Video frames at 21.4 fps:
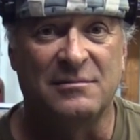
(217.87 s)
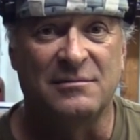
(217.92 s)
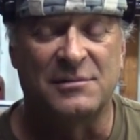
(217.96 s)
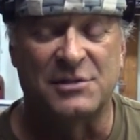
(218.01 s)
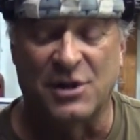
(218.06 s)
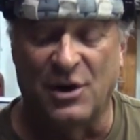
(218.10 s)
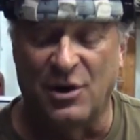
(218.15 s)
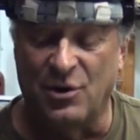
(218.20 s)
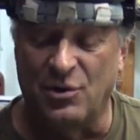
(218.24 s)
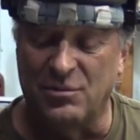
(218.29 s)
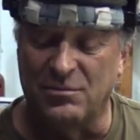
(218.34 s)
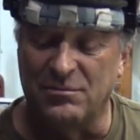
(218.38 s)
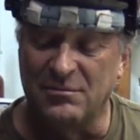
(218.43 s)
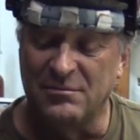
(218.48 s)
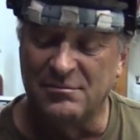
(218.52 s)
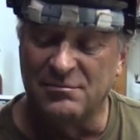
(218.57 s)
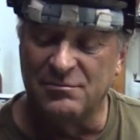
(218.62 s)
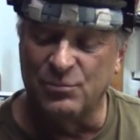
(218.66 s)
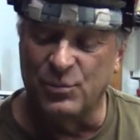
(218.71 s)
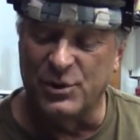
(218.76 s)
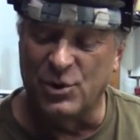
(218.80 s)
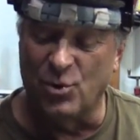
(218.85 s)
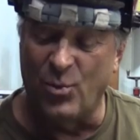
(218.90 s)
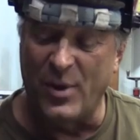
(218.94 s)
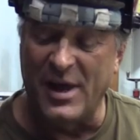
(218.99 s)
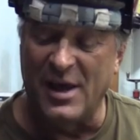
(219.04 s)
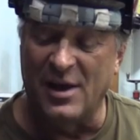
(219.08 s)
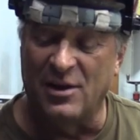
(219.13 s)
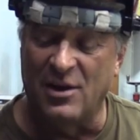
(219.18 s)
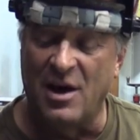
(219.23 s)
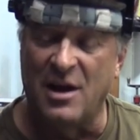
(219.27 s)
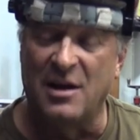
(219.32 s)
So, with the
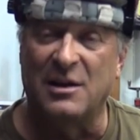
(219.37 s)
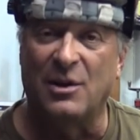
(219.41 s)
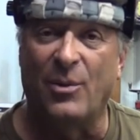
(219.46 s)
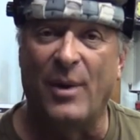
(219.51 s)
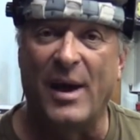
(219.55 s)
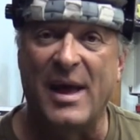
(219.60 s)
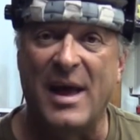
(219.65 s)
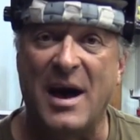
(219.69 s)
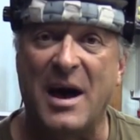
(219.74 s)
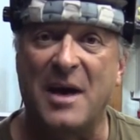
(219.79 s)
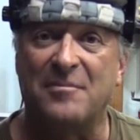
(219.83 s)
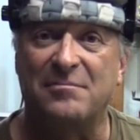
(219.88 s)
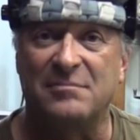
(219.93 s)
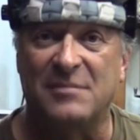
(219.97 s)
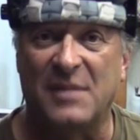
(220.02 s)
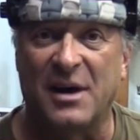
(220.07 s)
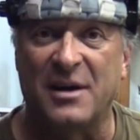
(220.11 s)
wheel all the way up,